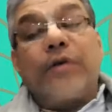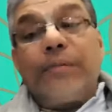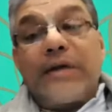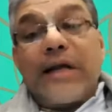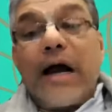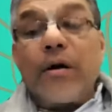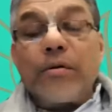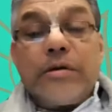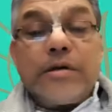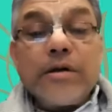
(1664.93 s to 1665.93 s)
to come
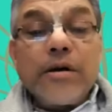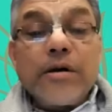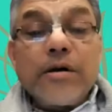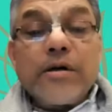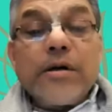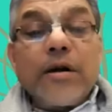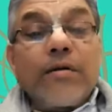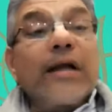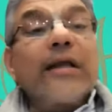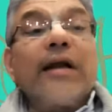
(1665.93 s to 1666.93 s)
down,
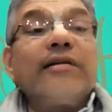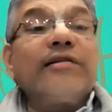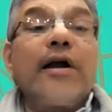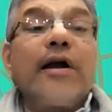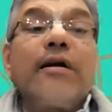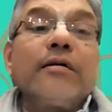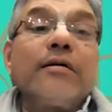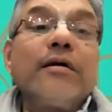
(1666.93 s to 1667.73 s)
rather, and he said,